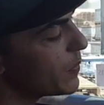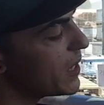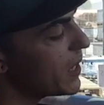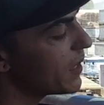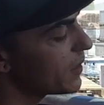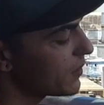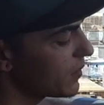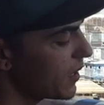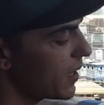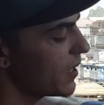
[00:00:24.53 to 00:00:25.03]

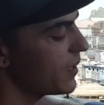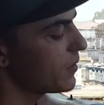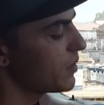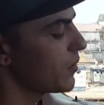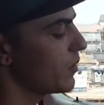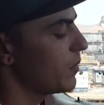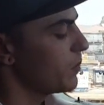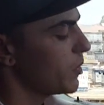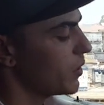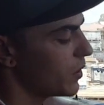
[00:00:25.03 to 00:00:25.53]
psi,
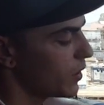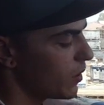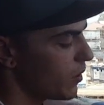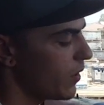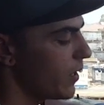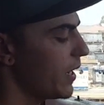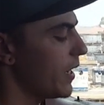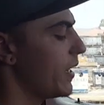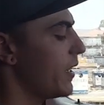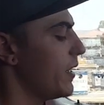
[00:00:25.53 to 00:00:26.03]
so I'm going to go
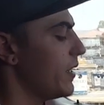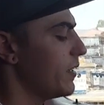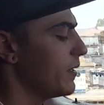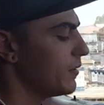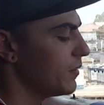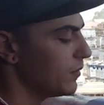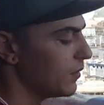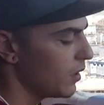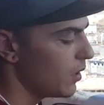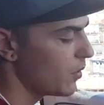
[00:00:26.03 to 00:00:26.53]
ahead and
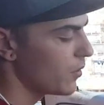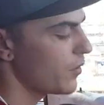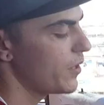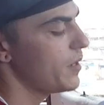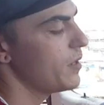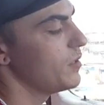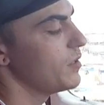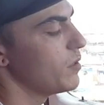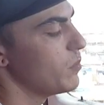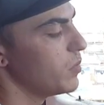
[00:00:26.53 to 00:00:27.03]
lower
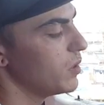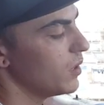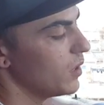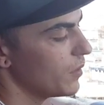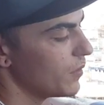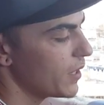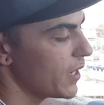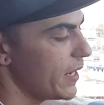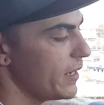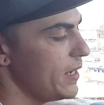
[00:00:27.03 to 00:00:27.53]
it to
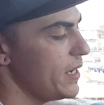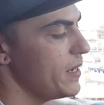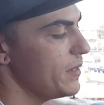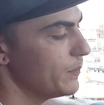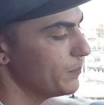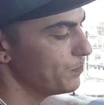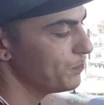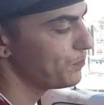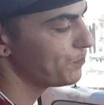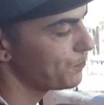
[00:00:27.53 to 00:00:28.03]
below 90.
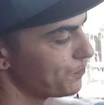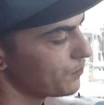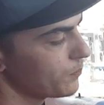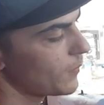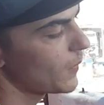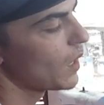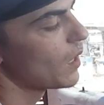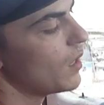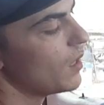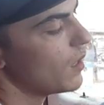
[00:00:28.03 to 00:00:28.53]

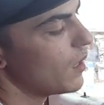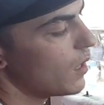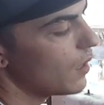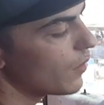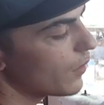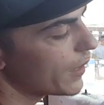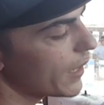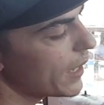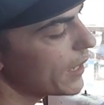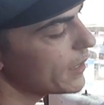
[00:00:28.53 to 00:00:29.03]

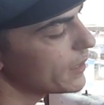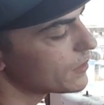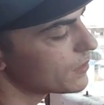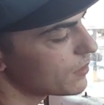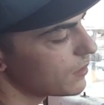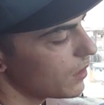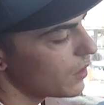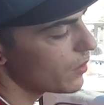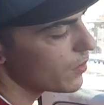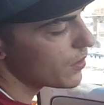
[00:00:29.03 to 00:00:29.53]
Okay,
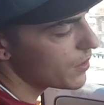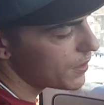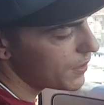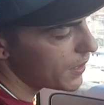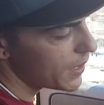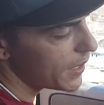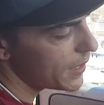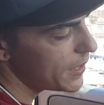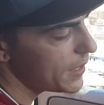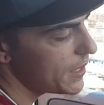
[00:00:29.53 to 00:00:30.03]
it's lower than
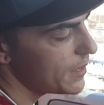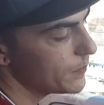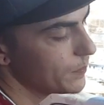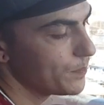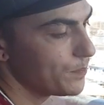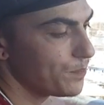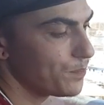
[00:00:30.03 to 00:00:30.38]
90.